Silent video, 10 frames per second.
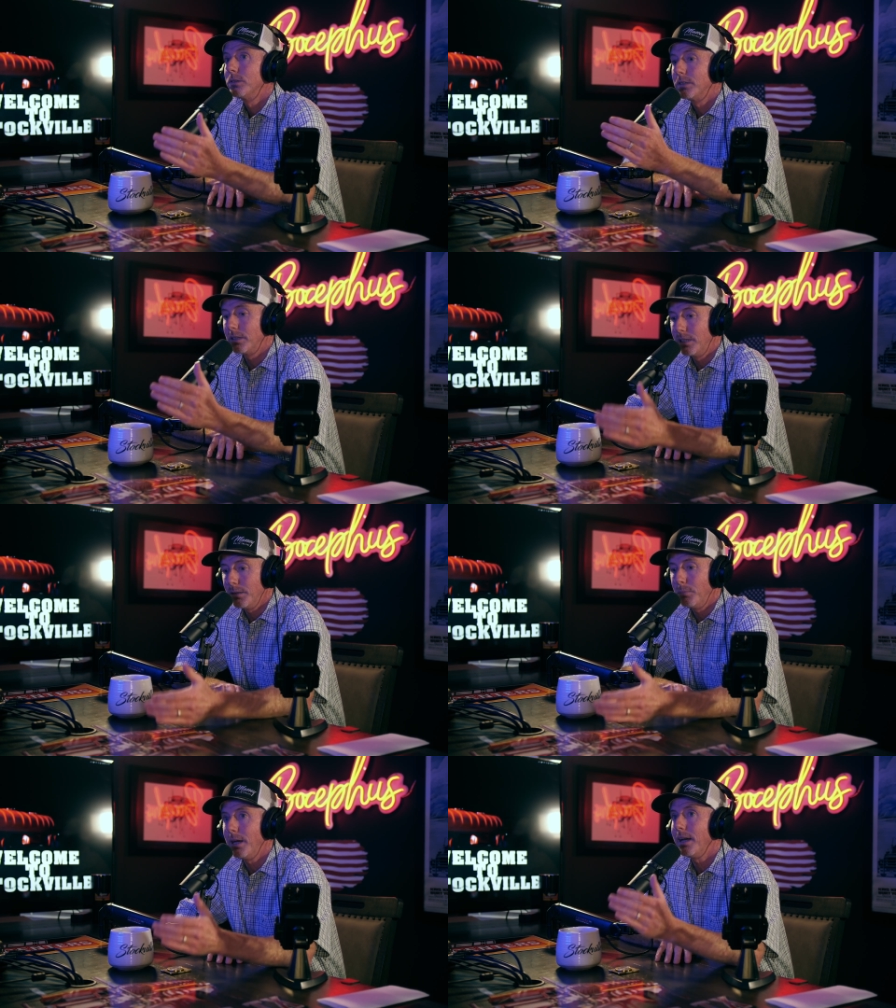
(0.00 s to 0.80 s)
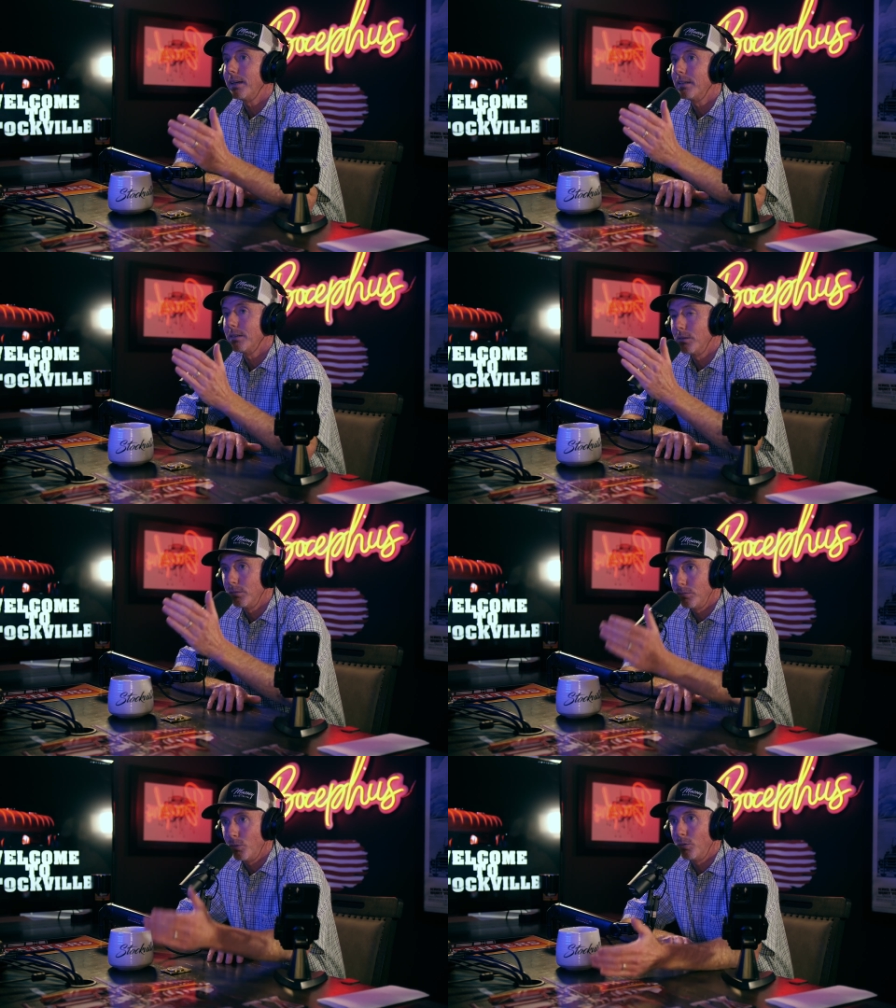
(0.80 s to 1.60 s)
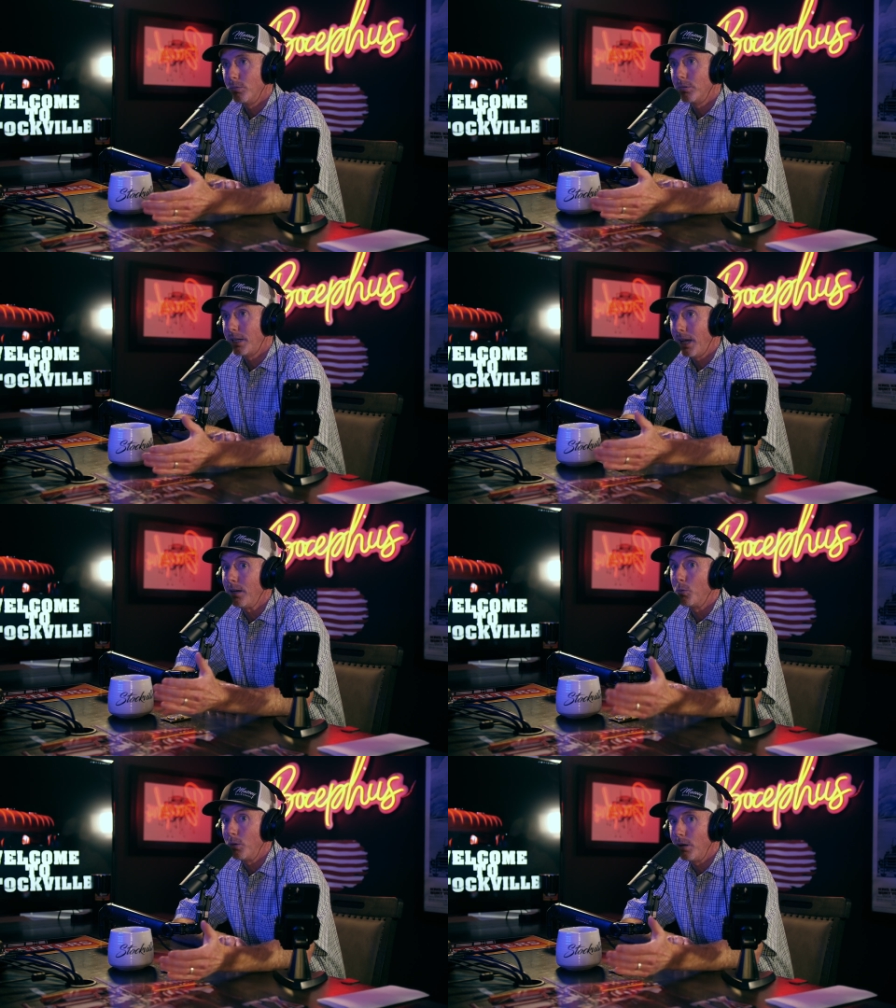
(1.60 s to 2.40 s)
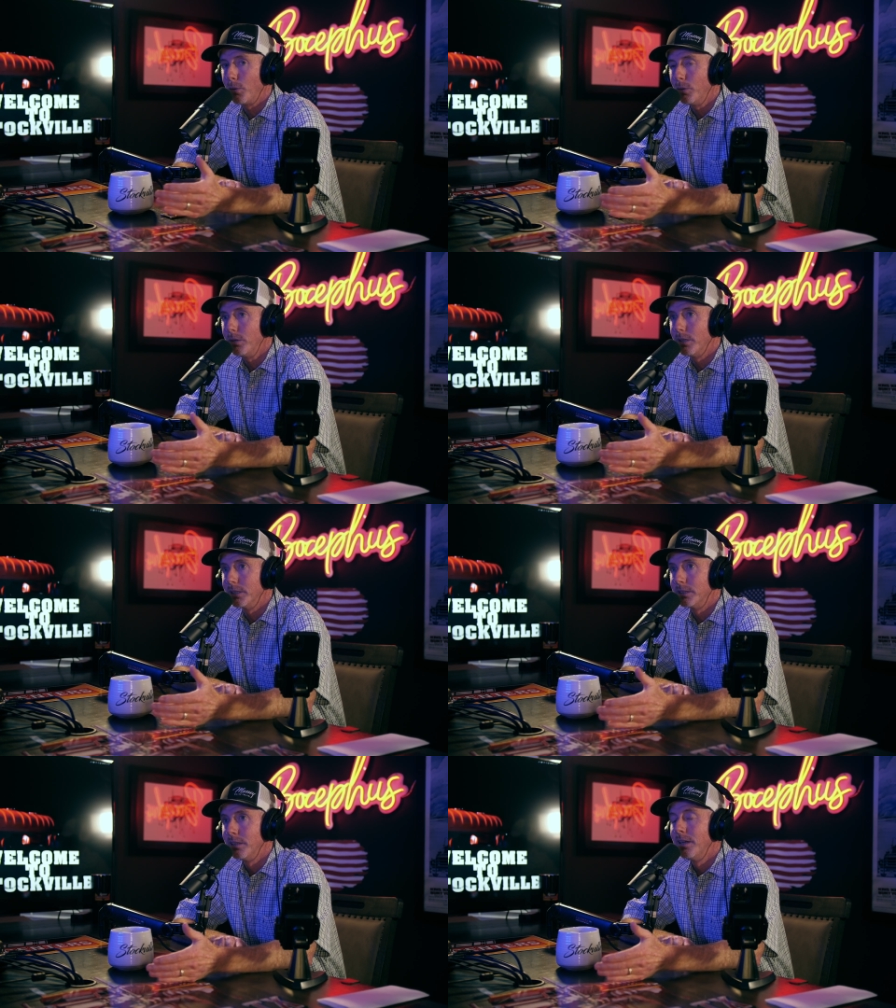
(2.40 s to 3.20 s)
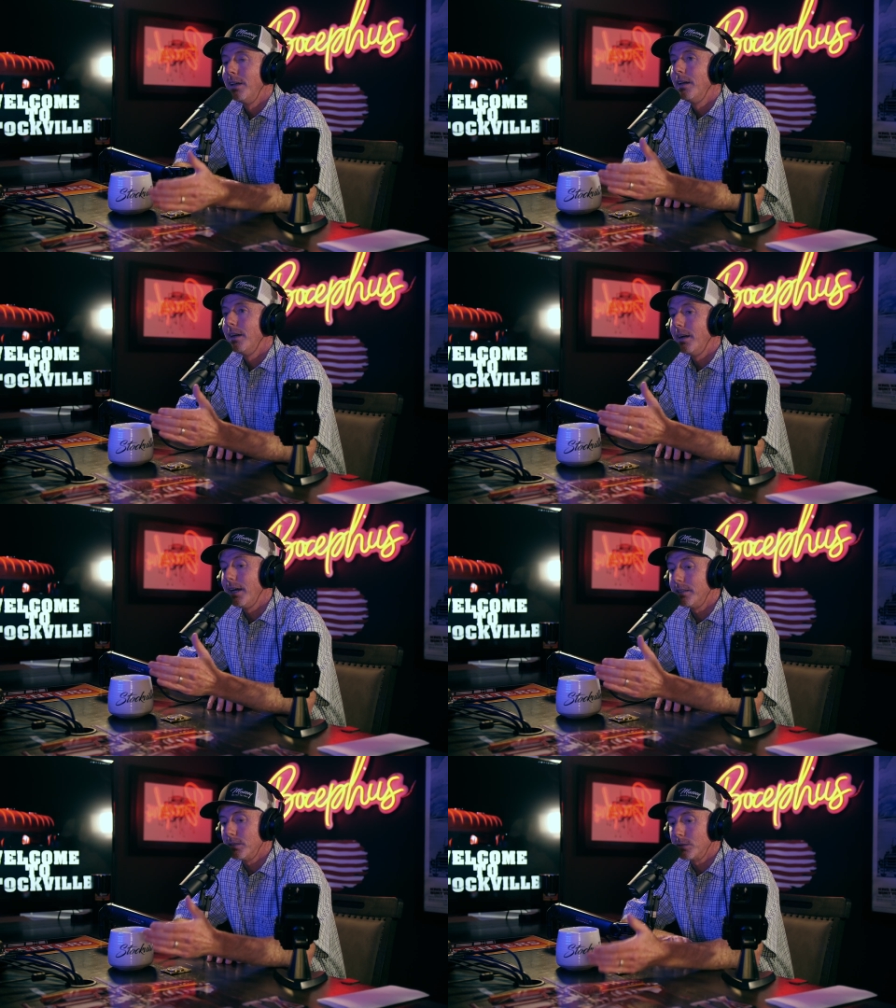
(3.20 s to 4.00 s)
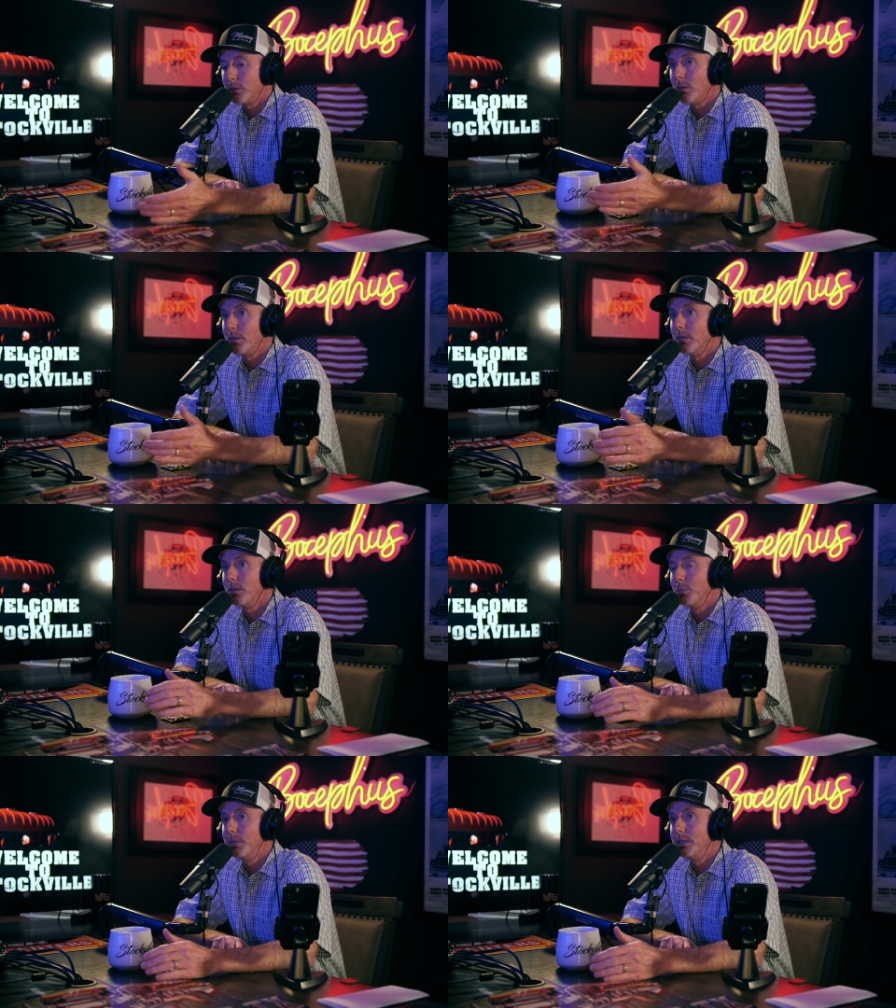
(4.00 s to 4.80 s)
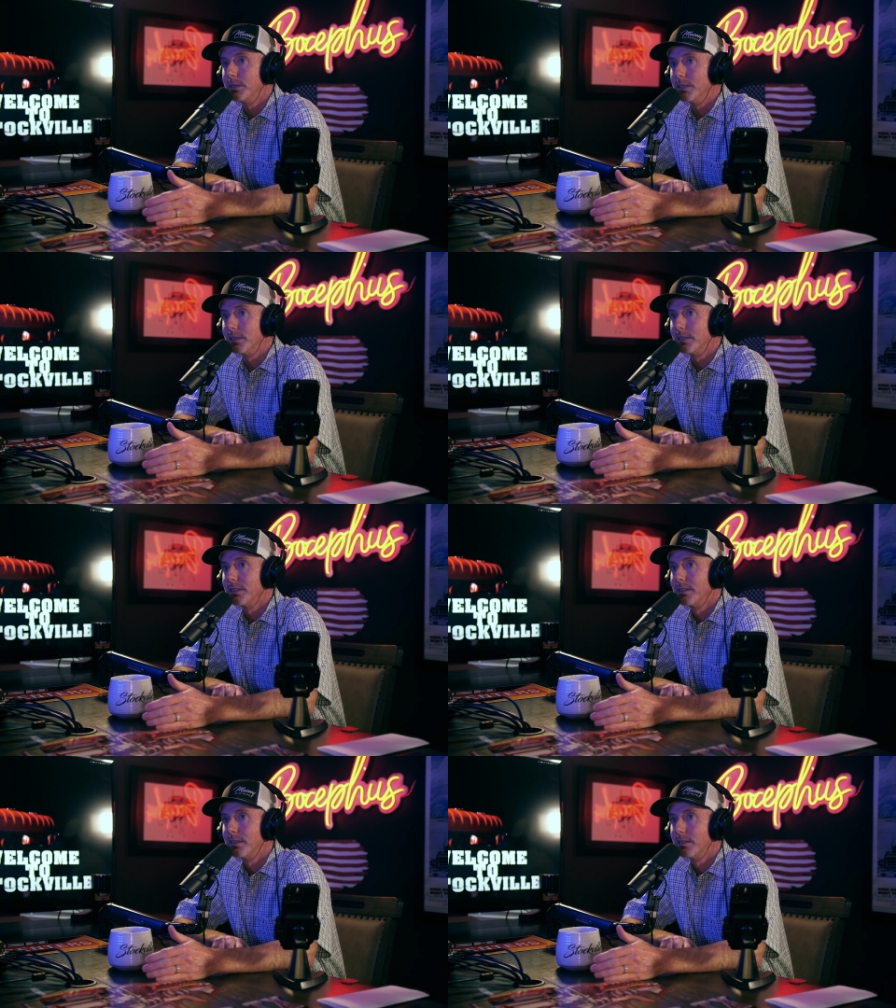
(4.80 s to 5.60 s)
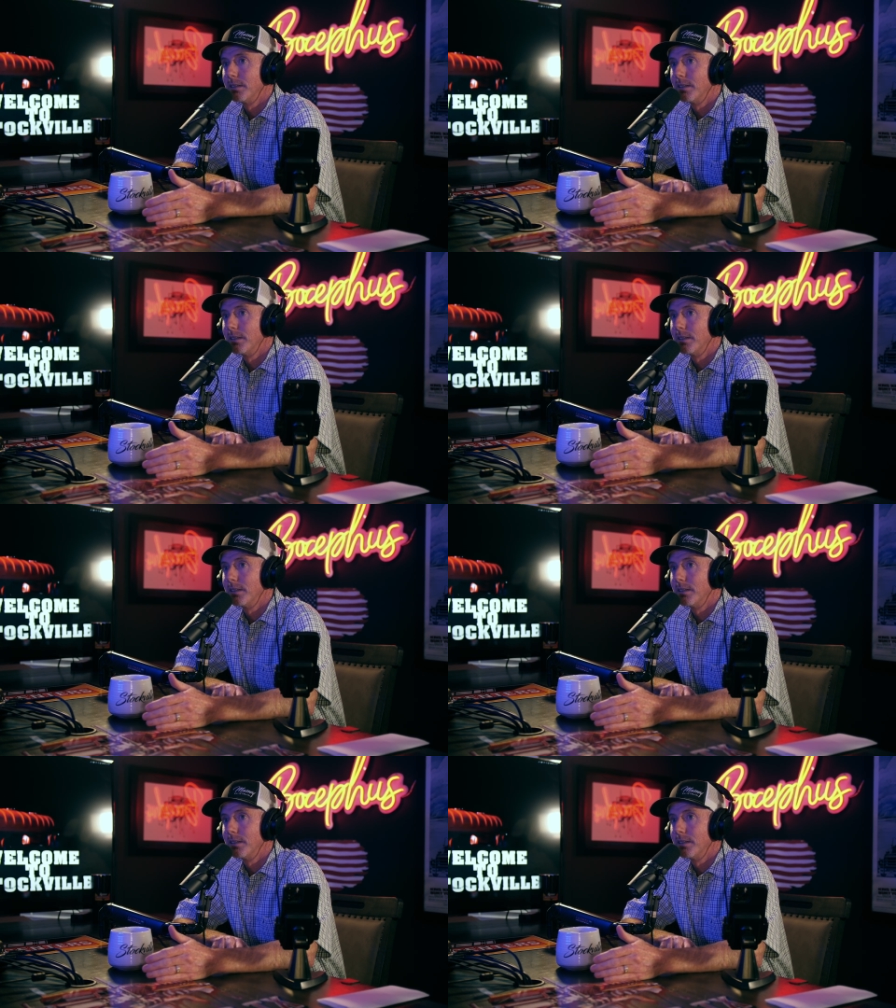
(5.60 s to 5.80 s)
to get back kind of where I was and to start another business. Yeah.